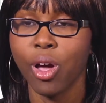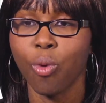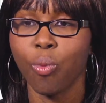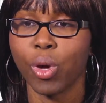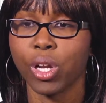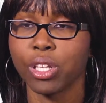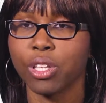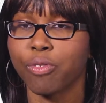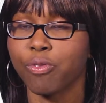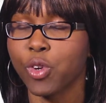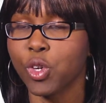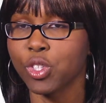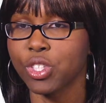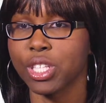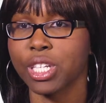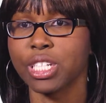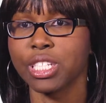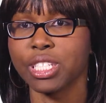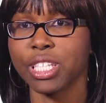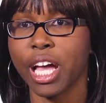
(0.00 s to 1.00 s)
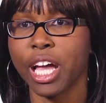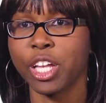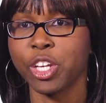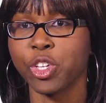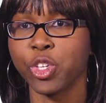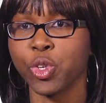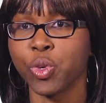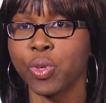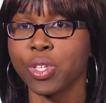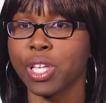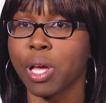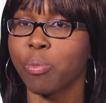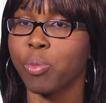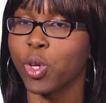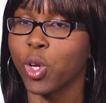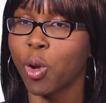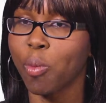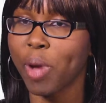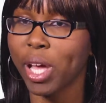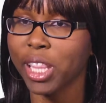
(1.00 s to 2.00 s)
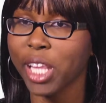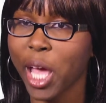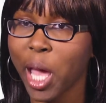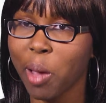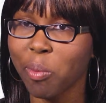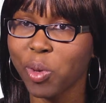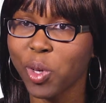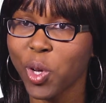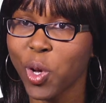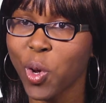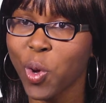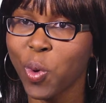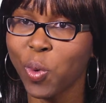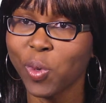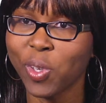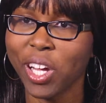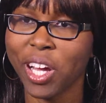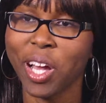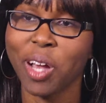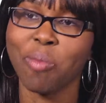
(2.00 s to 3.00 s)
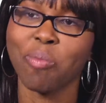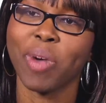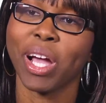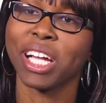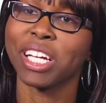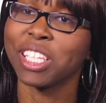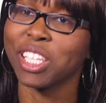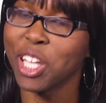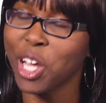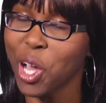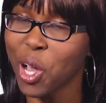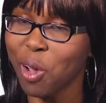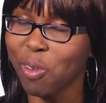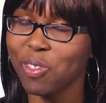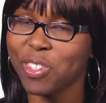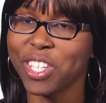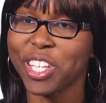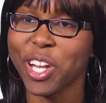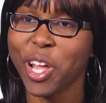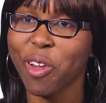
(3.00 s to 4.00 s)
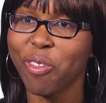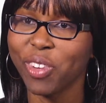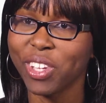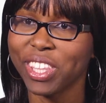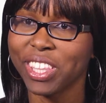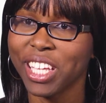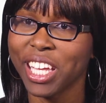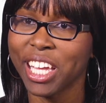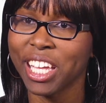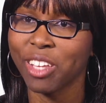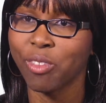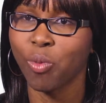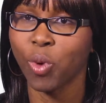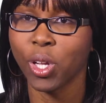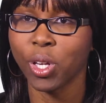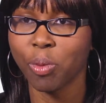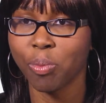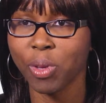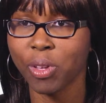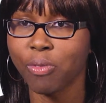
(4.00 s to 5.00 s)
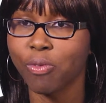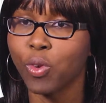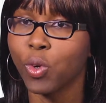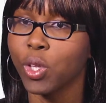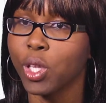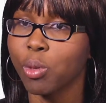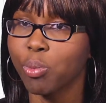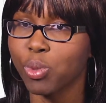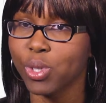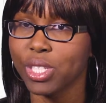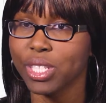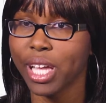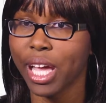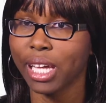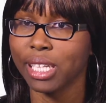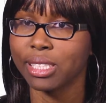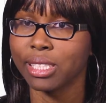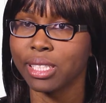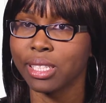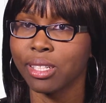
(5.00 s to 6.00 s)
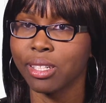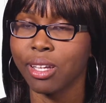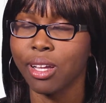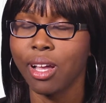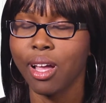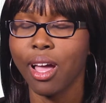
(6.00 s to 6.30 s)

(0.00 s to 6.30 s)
One of the first things I do is I put on my lab coat, my gloves and everything, want to be fully protected.